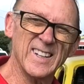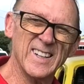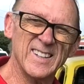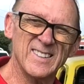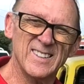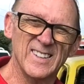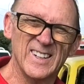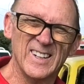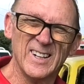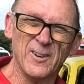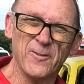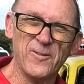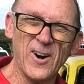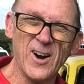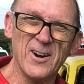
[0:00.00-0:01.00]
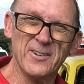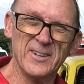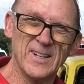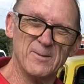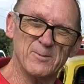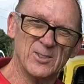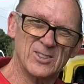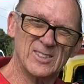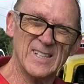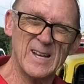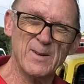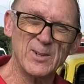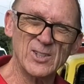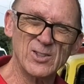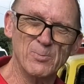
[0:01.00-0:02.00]
now, fire it up, and you see
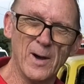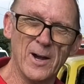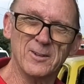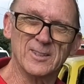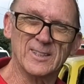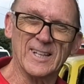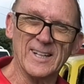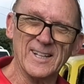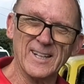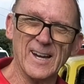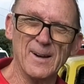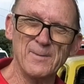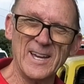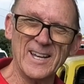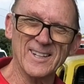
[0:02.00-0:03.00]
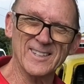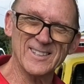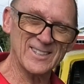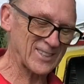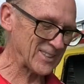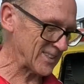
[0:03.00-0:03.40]
how much smoke's going to come out of this